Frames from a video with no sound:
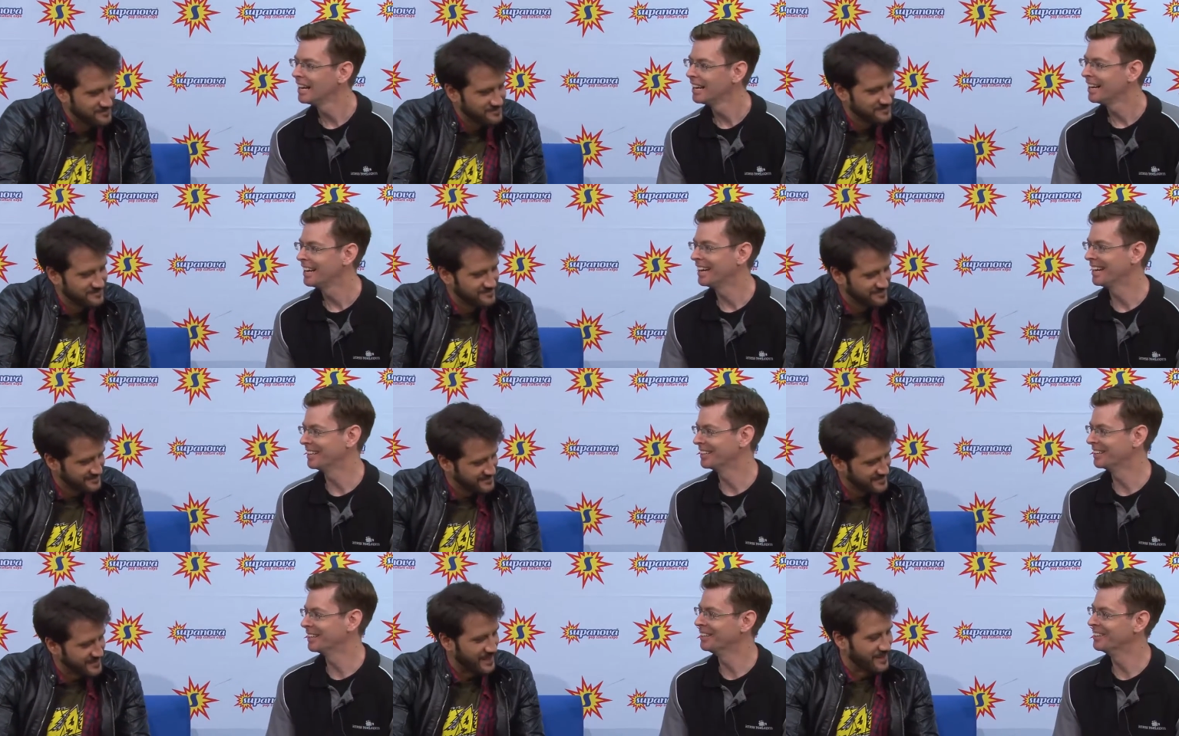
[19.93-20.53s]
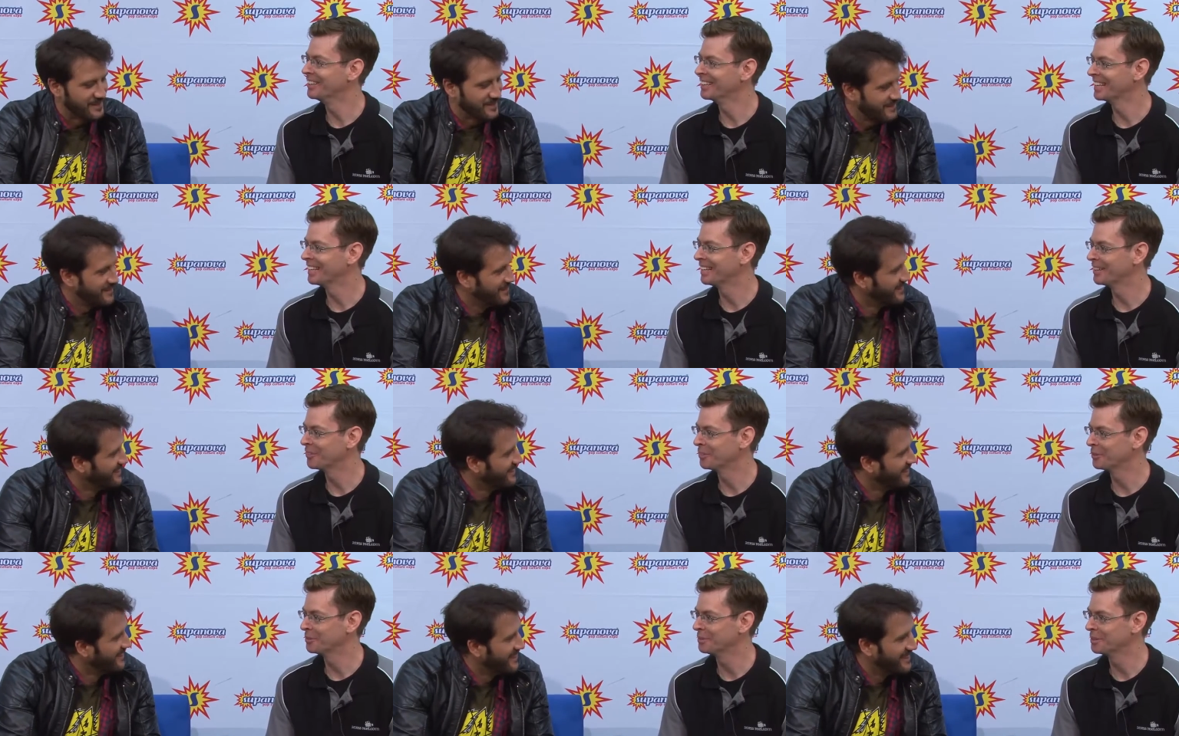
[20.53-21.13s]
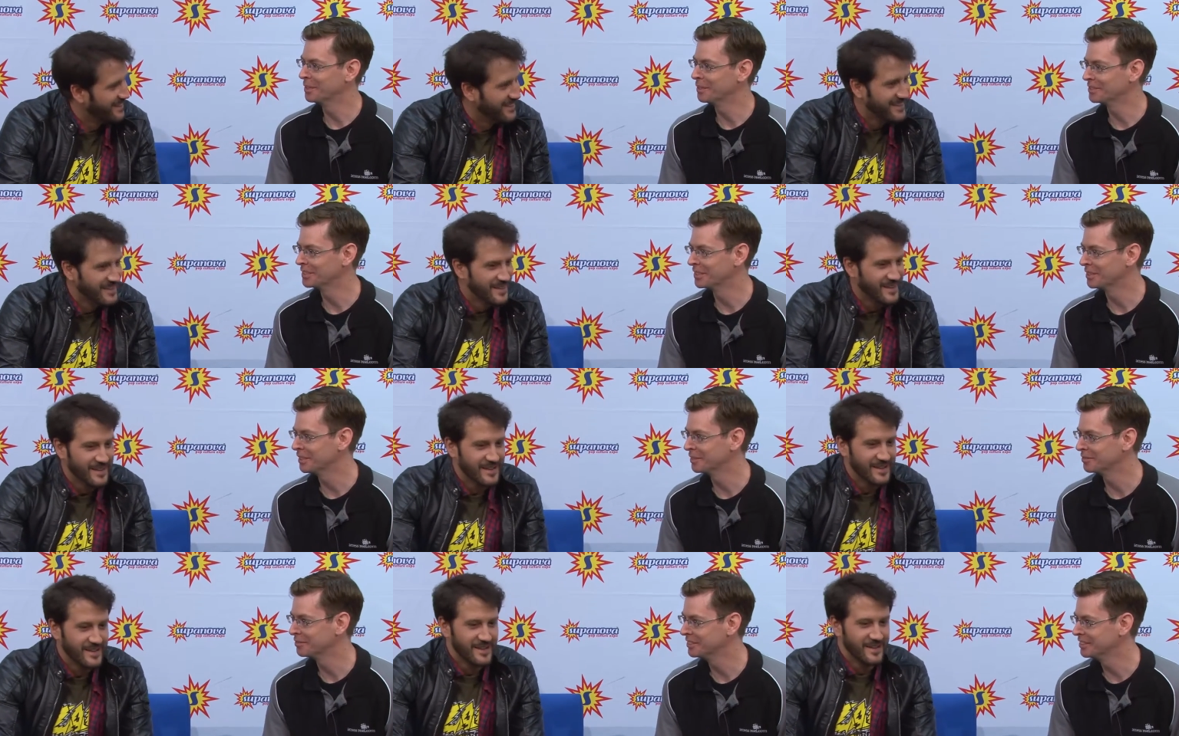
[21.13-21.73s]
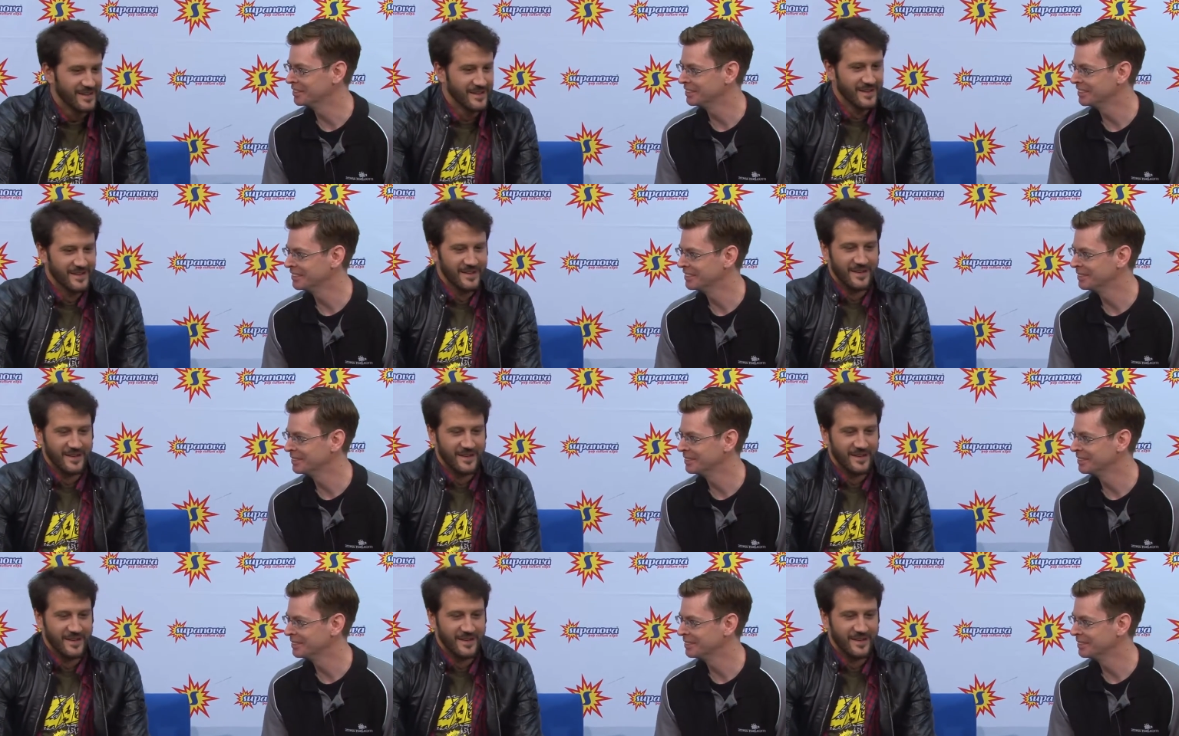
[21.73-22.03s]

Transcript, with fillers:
Speaker 1: How you going? How's Supanova going for you?